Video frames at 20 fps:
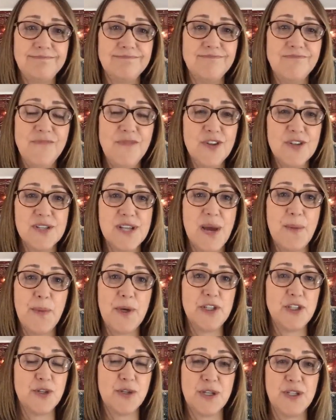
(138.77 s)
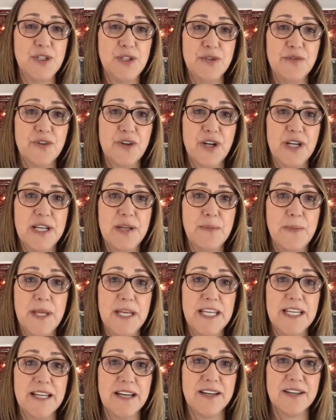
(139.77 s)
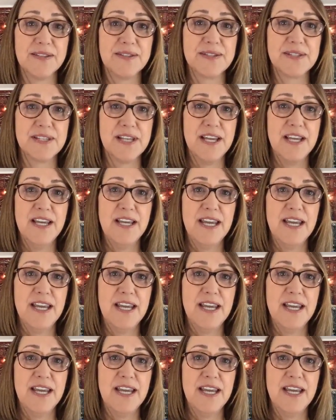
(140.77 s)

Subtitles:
there's not much you can do for anybody else.